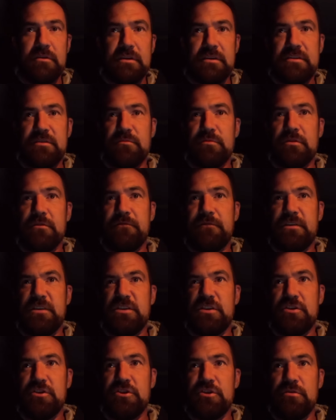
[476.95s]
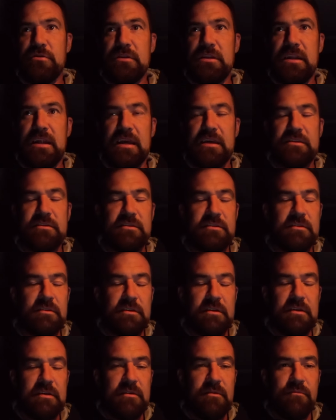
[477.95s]
There's some good fishing due in the next
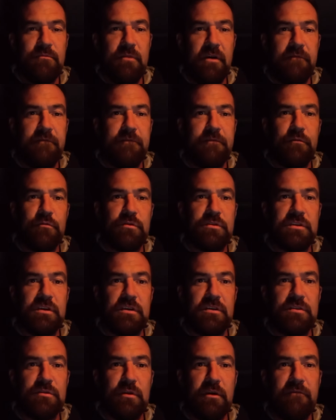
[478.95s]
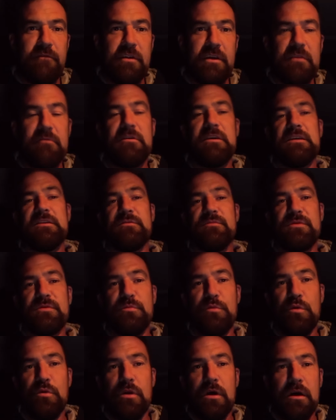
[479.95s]
month or 2, so hopefully we'll get some
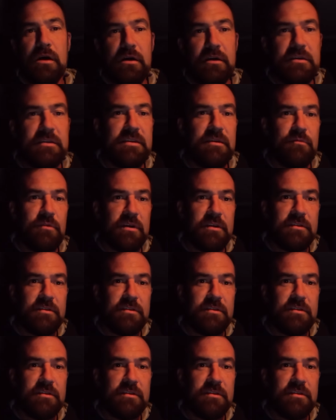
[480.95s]
small eyes, and then we'll